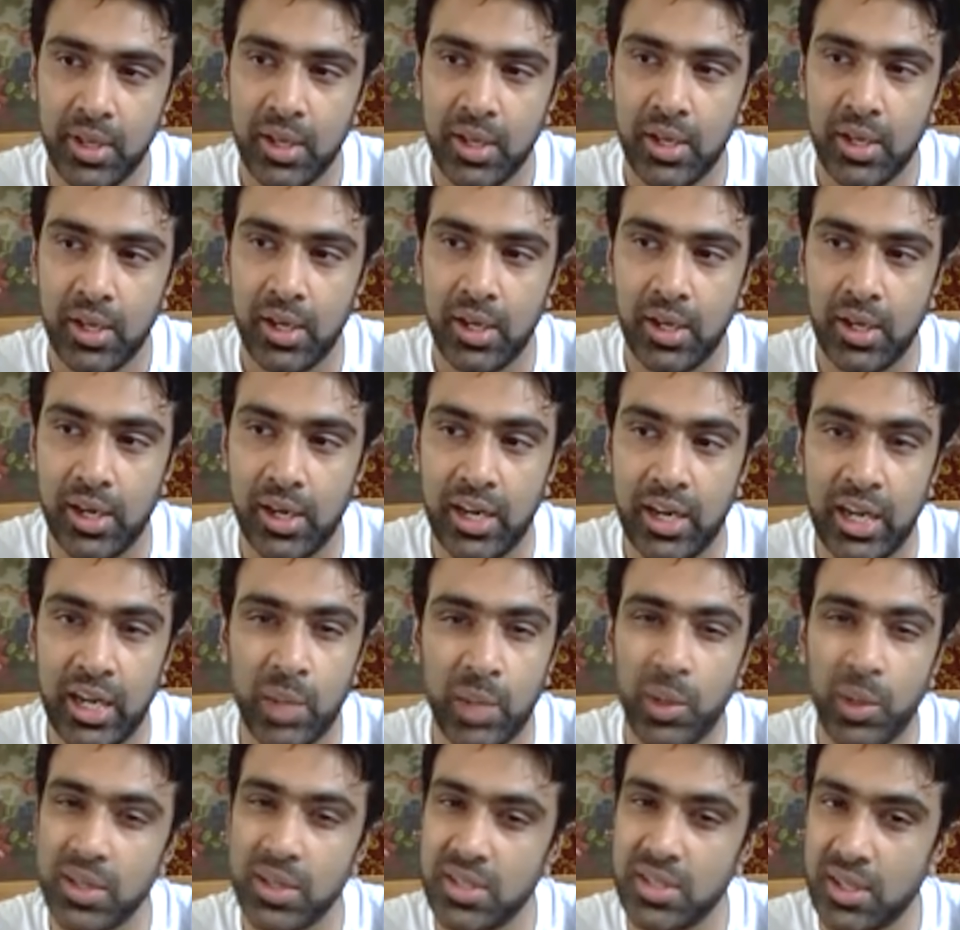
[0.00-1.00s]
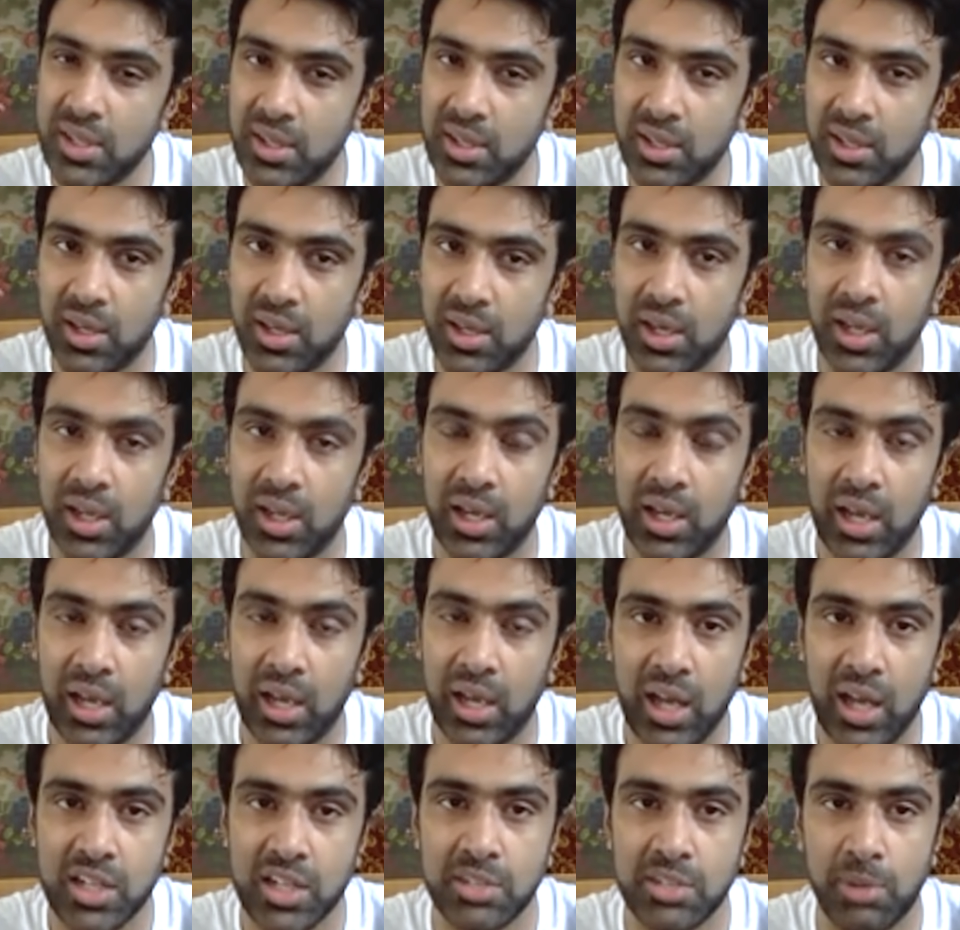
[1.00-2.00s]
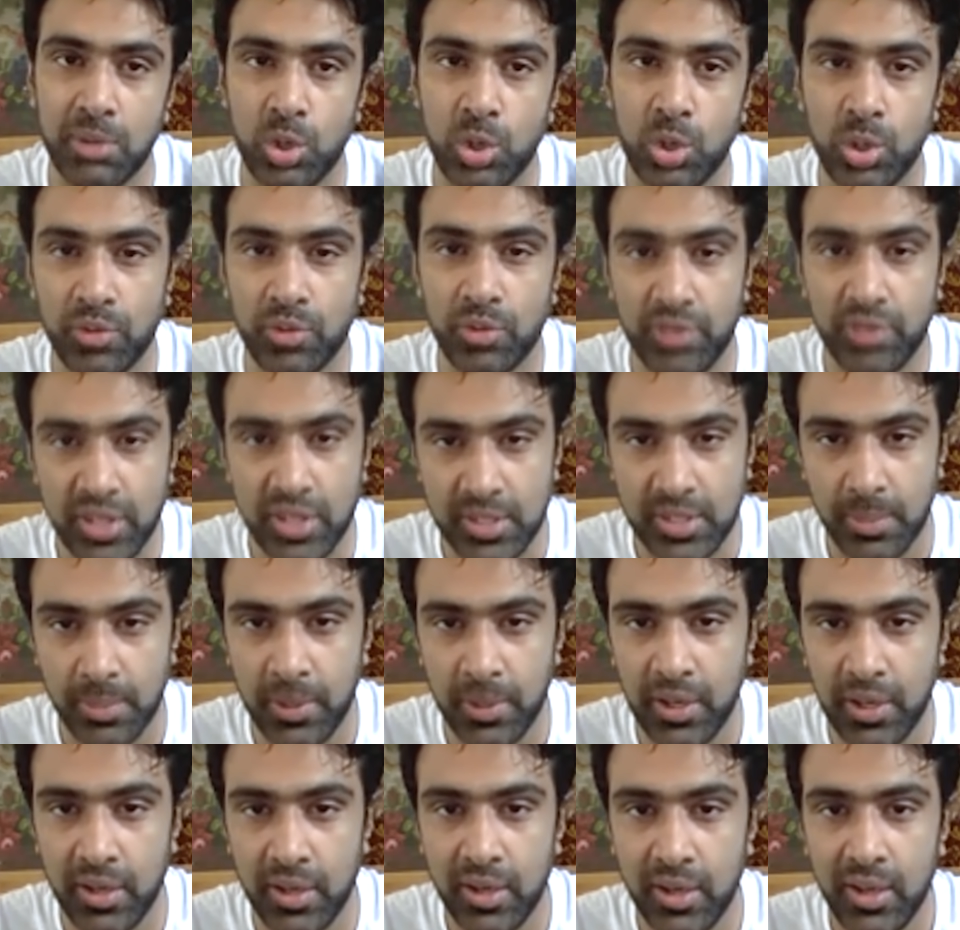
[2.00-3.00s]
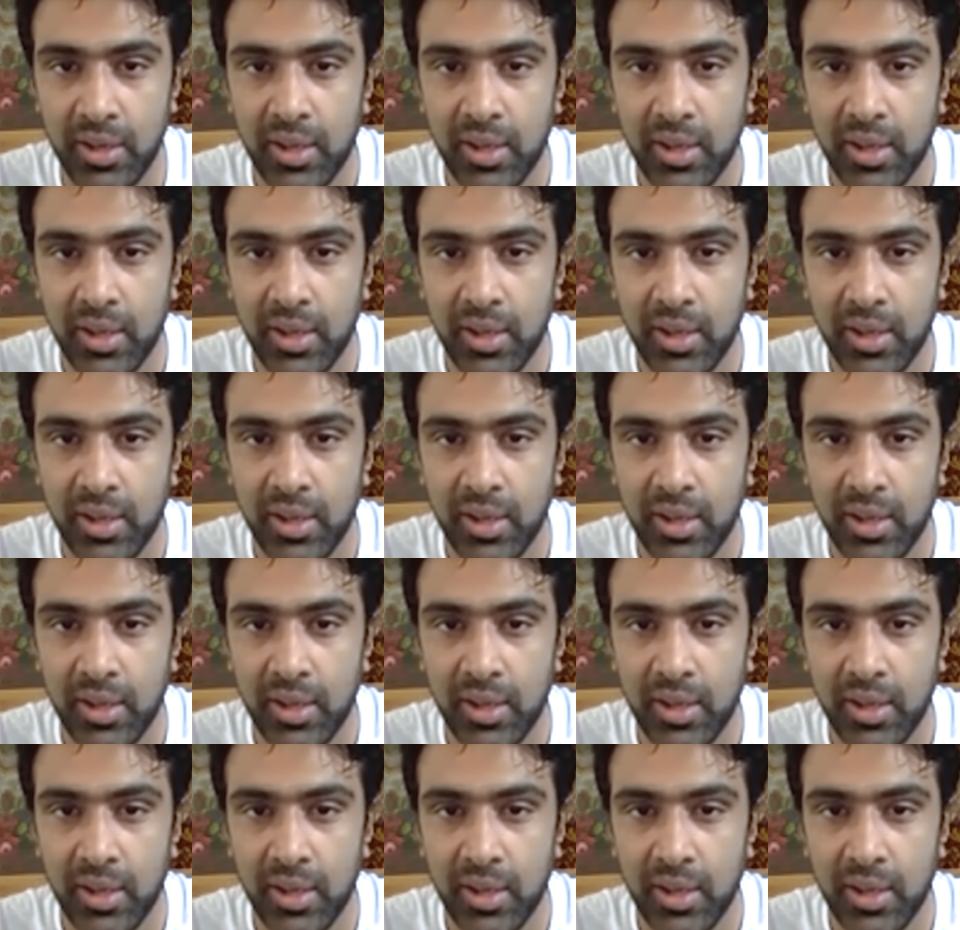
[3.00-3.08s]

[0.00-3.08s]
It requires a large amount of discipline.